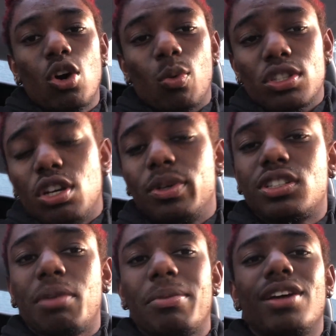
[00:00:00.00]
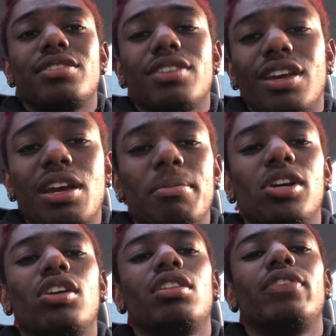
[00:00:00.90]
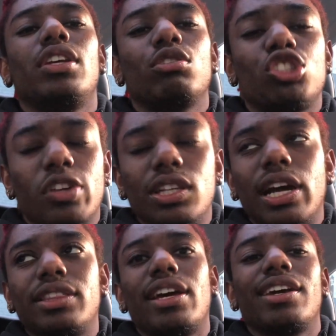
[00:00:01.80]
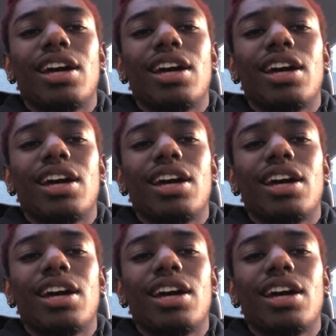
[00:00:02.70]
What's good with y'all, man? It's Cam. Bring y'all another video straight like that.